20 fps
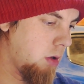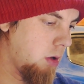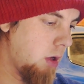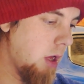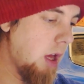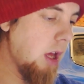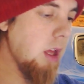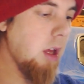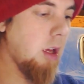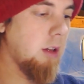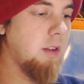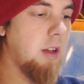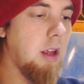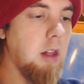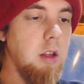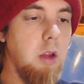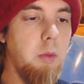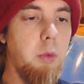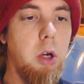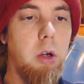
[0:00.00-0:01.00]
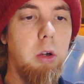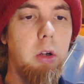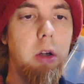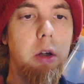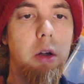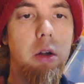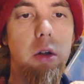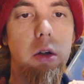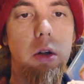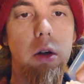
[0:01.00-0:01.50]
Hey, I tell you what,
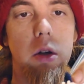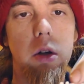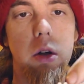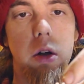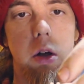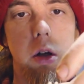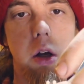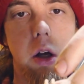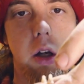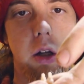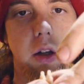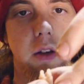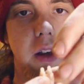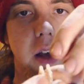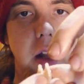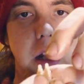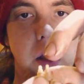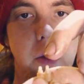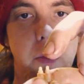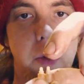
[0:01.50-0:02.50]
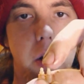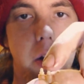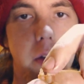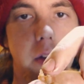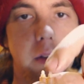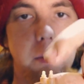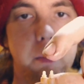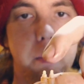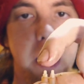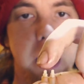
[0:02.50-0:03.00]

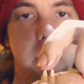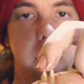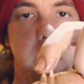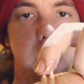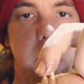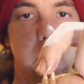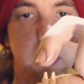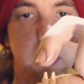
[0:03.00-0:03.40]
that's better than it